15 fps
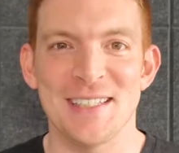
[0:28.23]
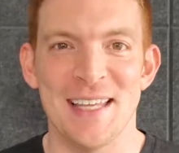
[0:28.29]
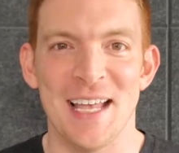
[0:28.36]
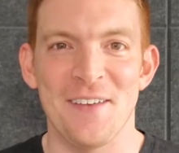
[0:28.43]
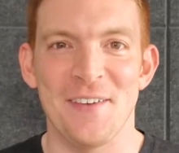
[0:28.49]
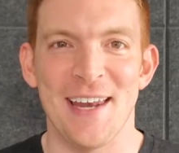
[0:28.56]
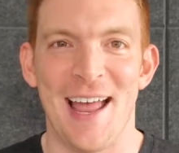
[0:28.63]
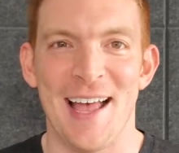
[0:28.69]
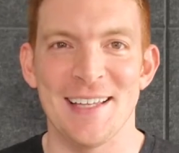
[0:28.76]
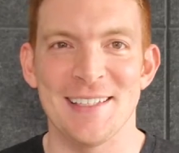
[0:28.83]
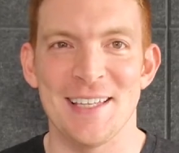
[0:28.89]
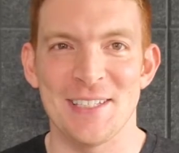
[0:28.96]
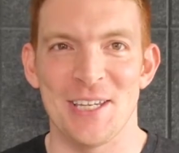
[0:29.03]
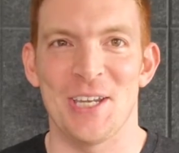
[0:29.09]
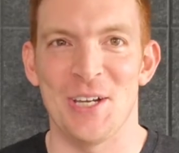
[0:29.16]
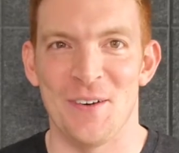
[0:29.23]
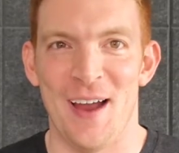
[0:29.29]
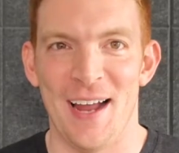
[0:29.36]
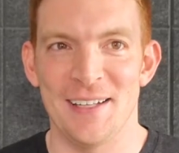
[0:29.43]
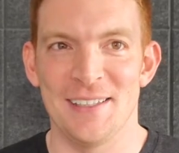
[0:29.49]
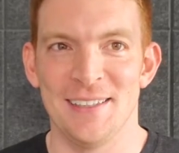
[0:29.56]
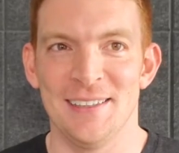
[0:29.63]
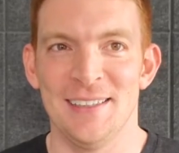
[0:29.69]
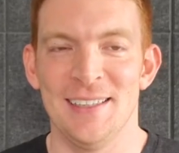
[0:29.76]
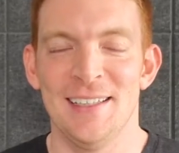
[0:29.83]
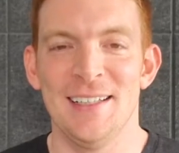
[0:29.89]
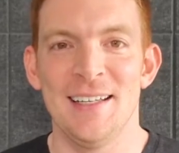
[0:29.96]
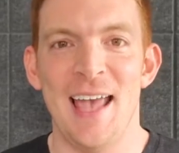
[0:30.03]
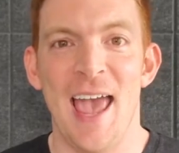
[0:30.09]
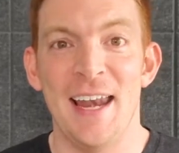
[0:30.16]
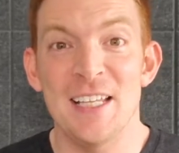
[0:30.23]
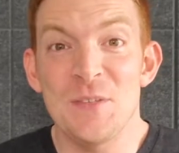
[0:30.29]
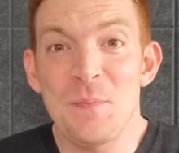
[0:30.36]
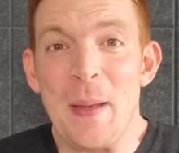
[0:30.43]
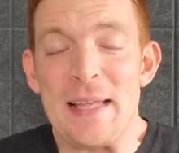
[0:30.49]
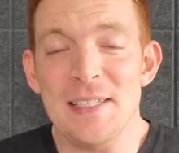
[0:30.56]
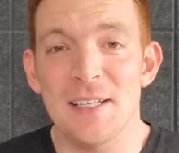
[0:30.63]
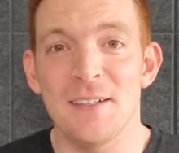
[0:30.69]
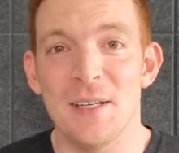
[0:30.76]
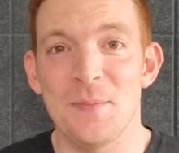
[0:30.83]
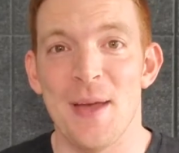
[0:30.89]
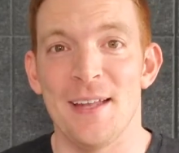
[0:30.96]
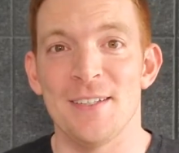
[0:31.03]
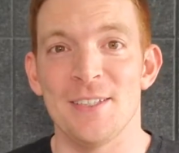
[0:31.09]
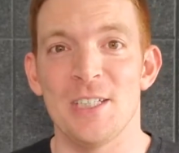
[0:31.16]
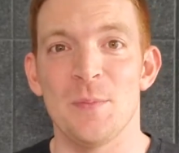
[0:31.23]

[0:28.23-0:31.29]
think of it as the SECURE Act. And it's basically meant